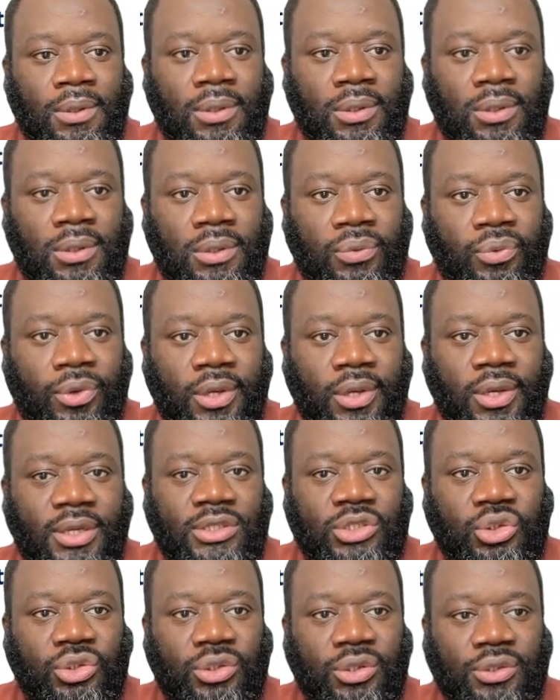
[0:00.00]
A quick
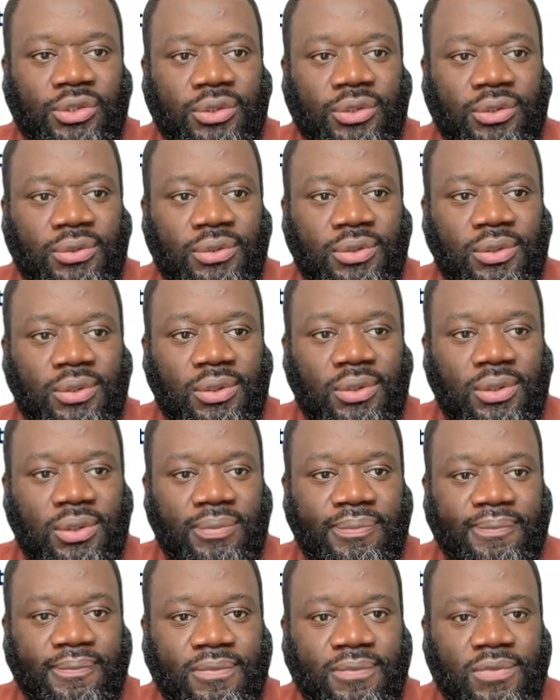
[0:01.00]
introduction
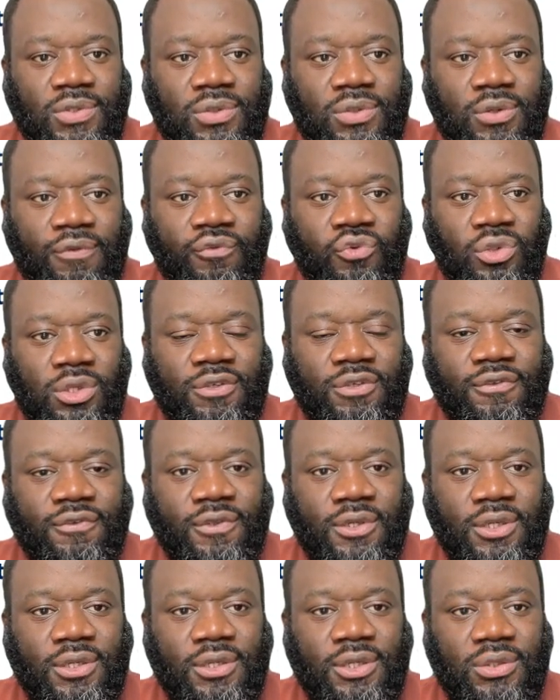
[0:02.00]
here.
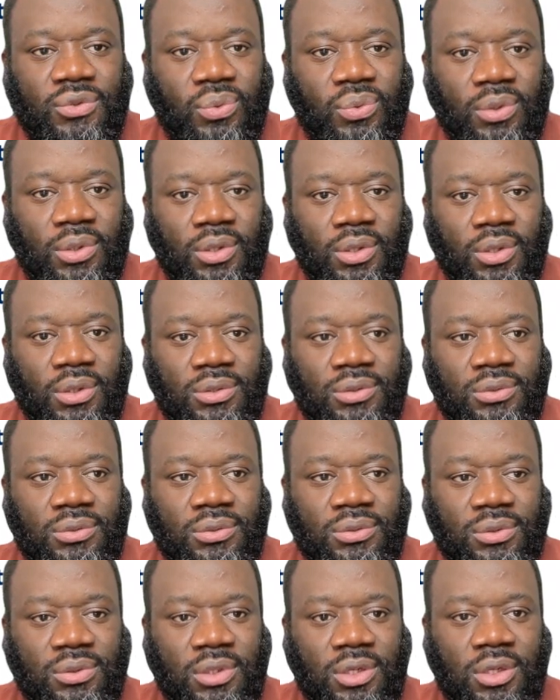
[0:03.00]
Software-defined
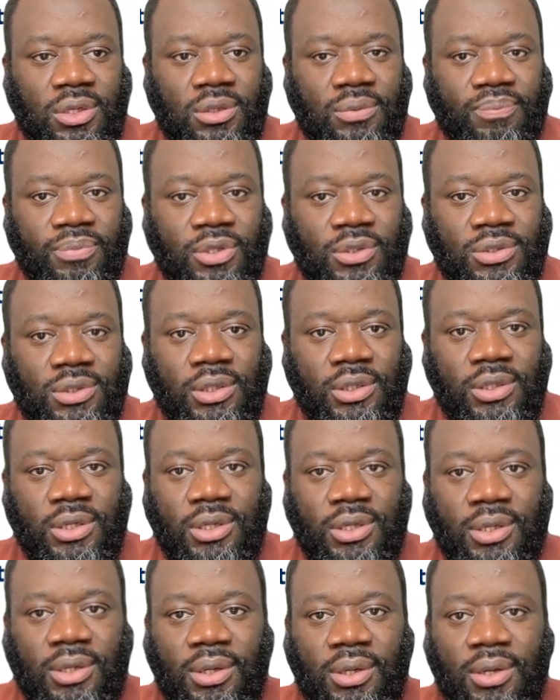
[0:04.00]
networking
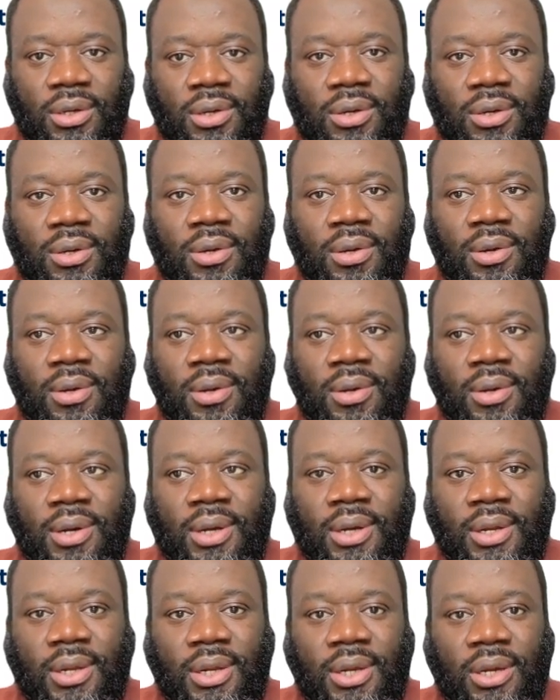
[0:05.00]
basically
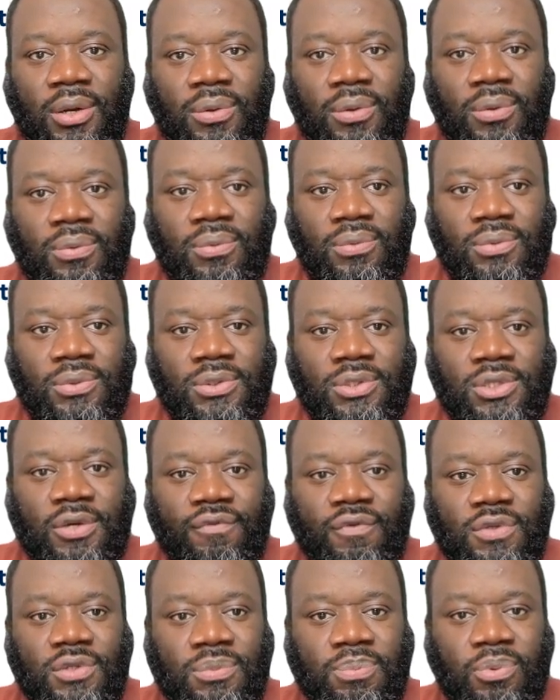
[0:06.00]
allow
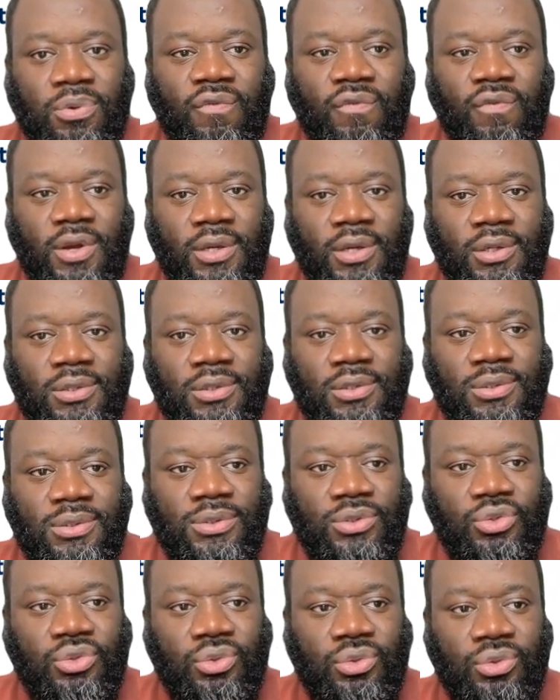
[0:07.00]
service
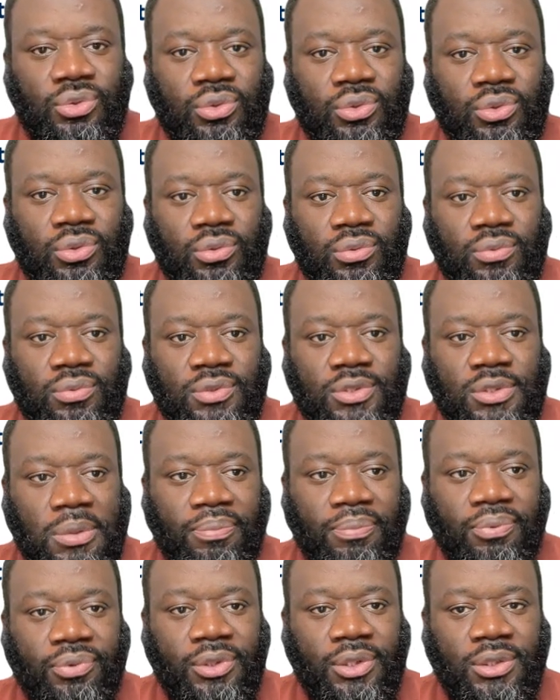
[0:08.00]
providers to
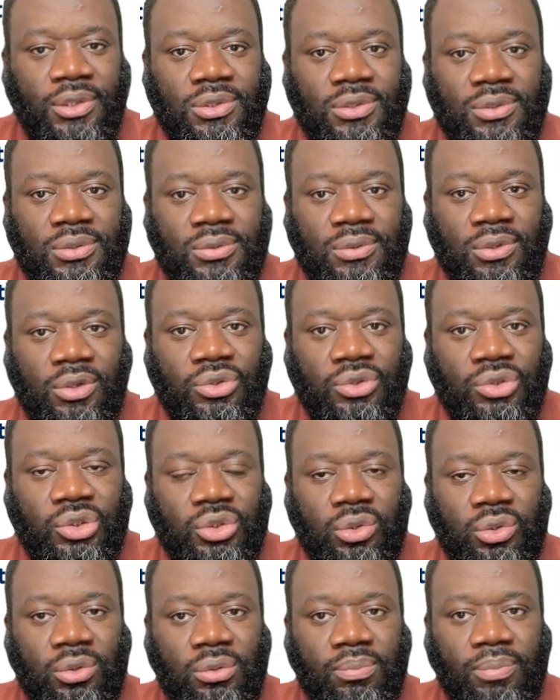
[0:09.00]
separate
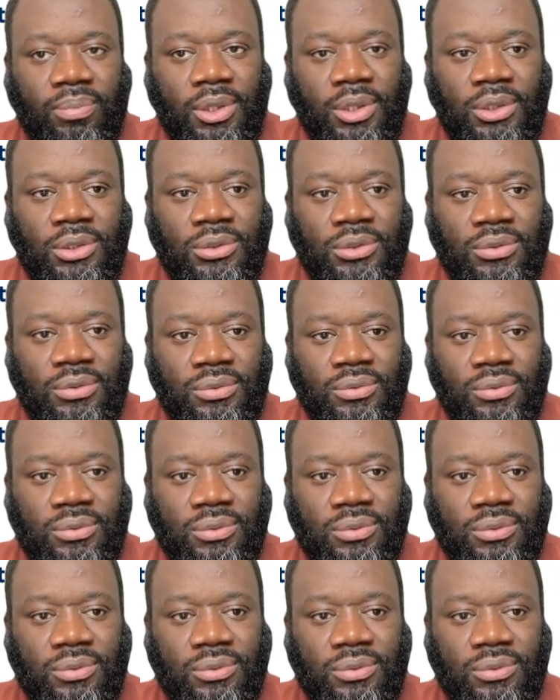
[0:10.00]
control plane